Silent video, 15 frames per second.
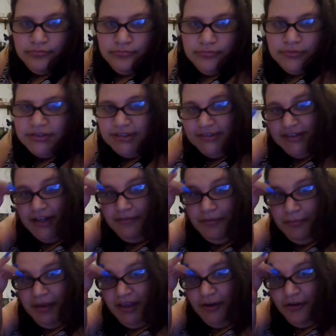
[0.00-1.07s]
It doesn't have
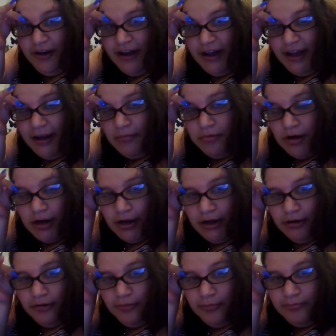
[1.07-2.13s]
to be your
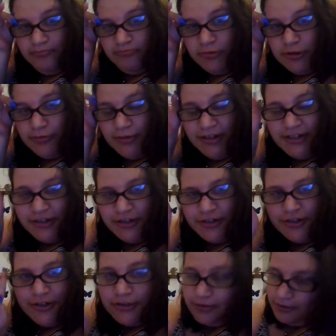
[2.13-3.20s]
eyebrow
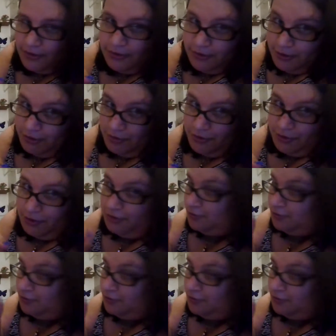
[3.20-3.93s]
tweezers, although you could